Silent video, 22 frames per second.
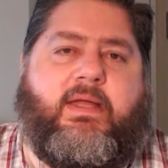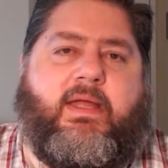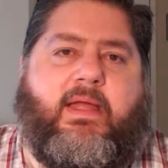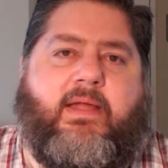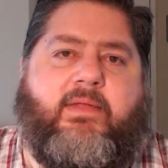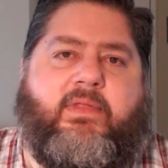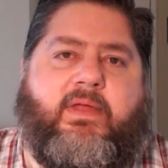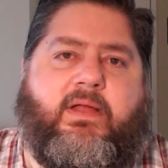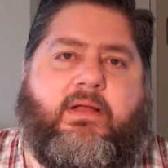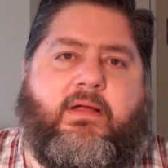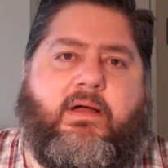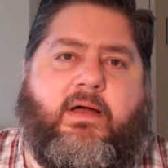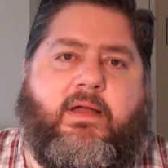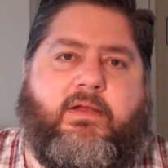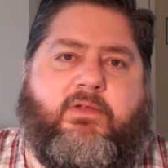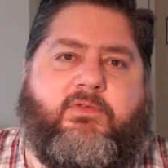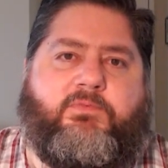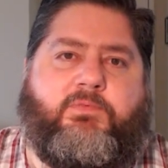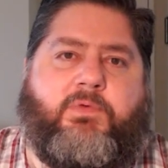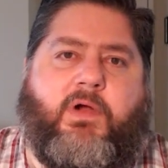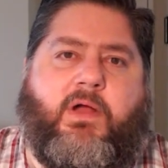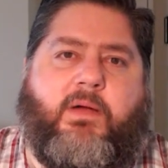and that God
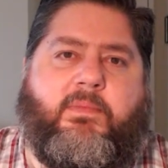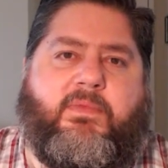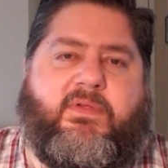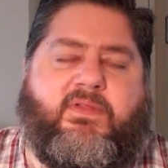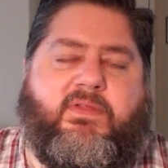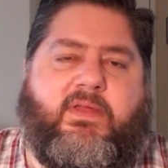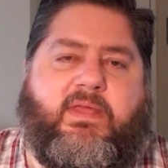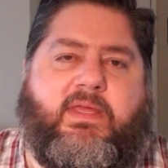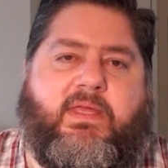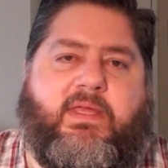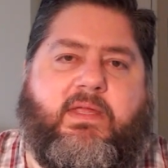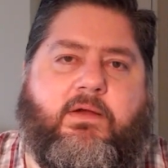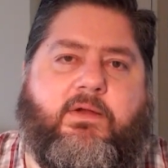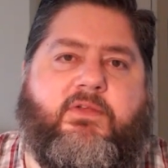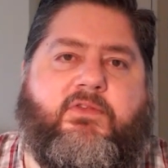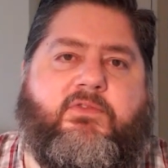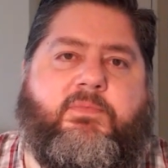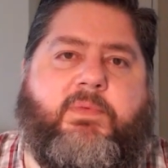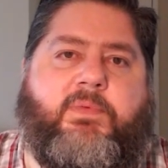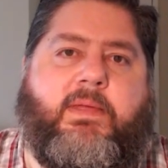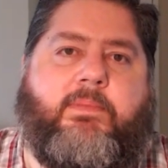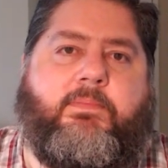has promised to hear
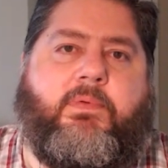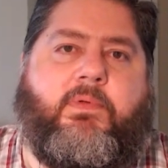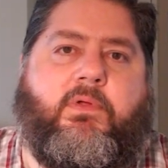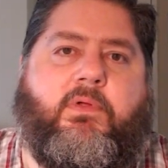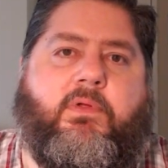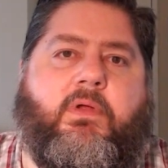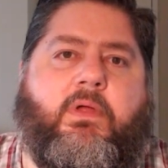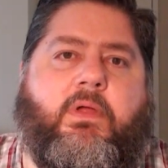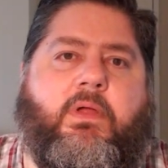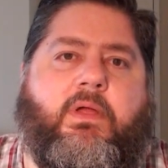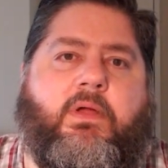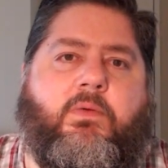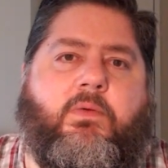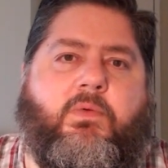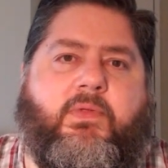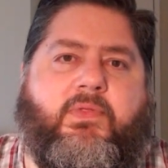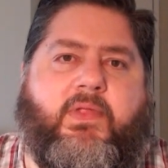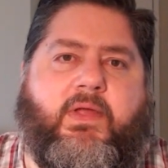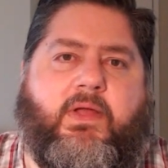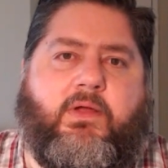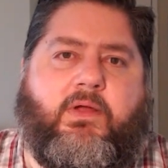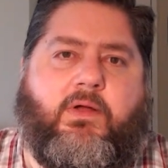his people
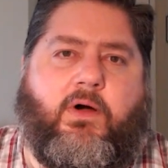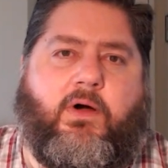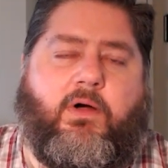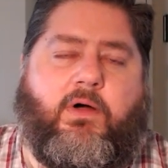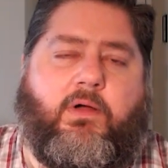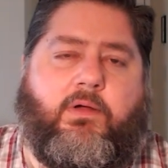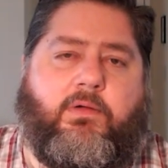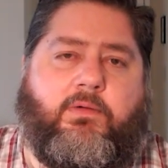when they call.